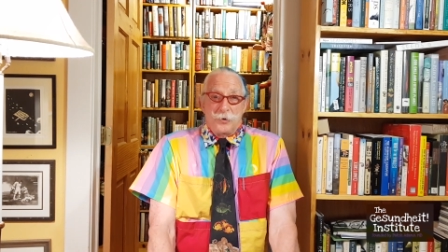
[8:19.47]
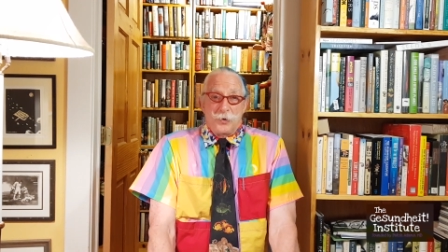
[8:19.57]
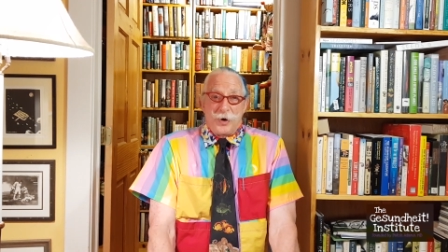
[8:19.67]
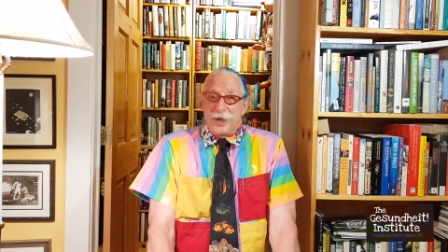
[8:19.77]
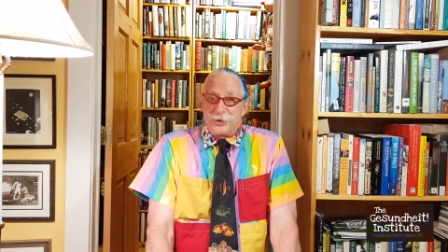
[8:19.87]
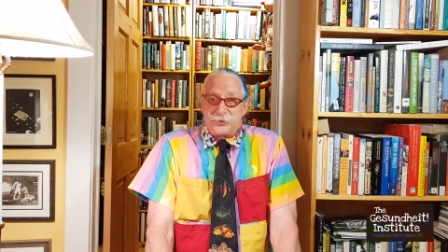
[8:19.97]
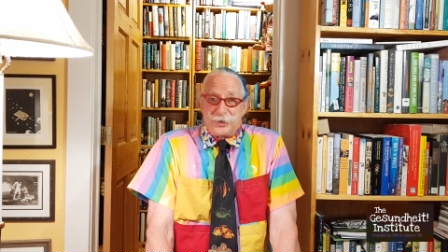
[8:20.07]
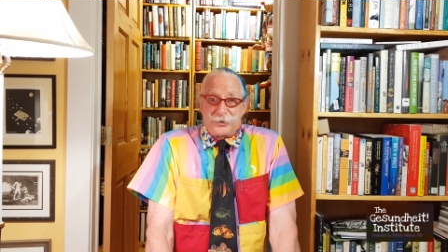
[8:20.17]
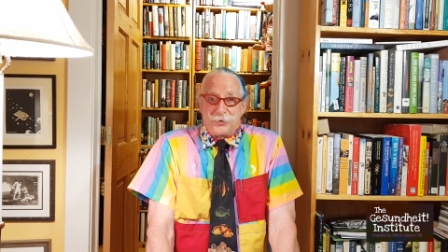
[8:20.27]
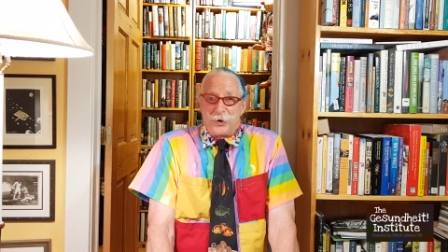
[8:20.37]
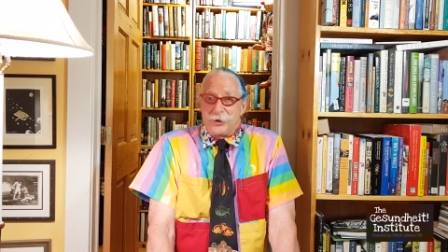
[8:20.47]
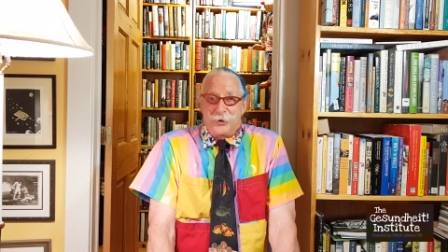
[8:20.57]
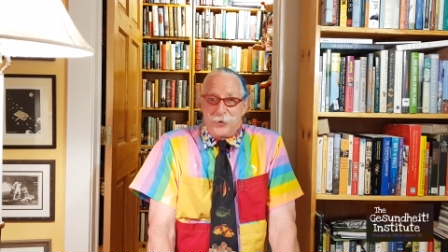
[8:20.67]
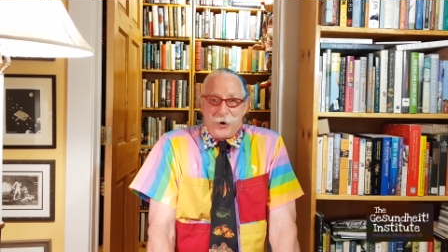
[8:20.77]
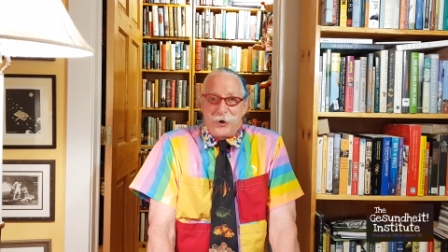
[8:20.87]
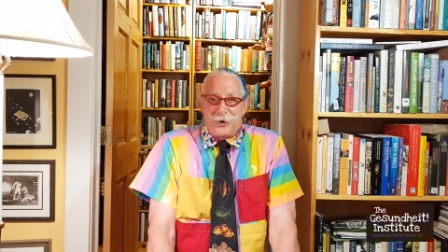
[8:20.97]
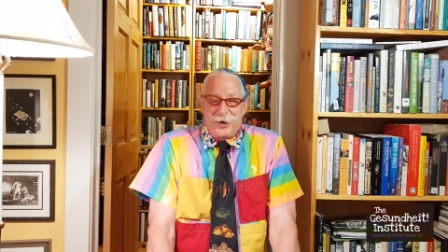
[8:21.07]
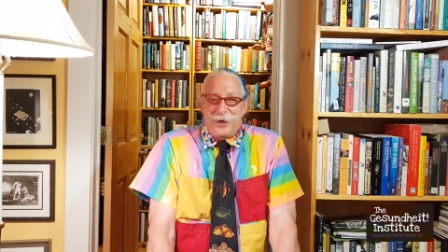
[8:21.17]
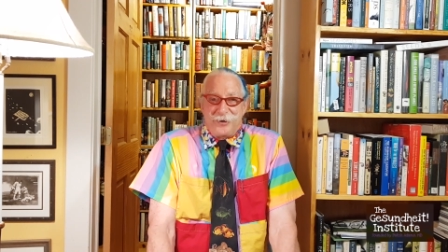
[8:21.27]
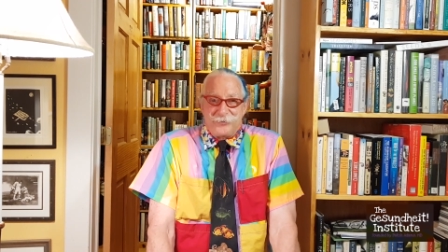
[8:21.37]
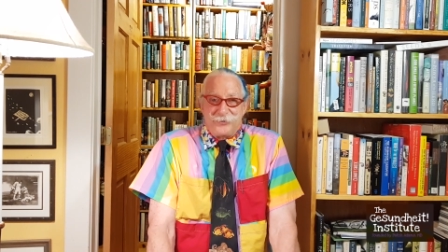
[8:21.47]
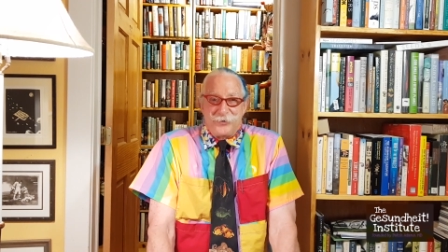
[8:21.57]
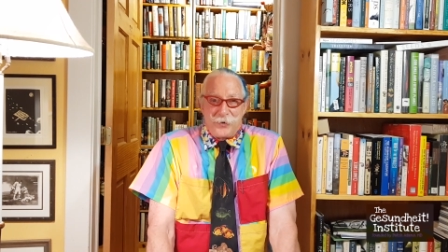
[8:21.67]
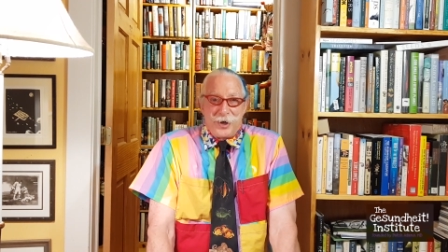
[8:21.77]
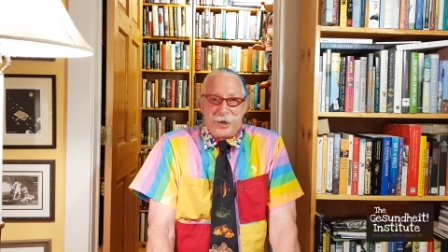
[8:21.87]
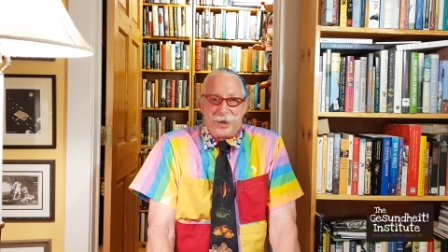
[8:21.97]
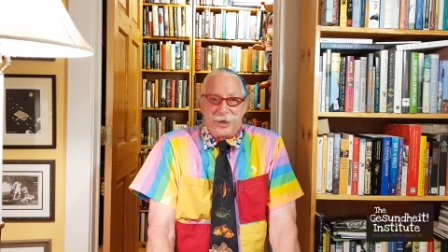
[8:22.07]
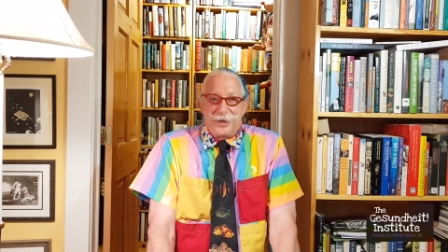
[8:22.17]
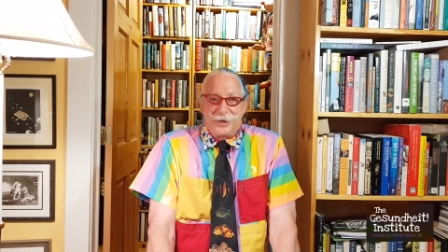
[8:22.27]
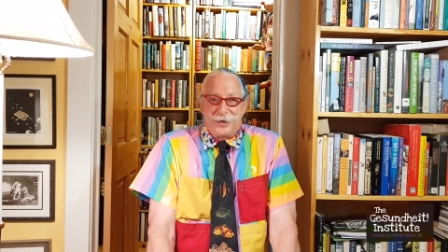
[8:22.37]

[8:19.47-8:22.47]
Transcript: why isn't where you are enough? Why?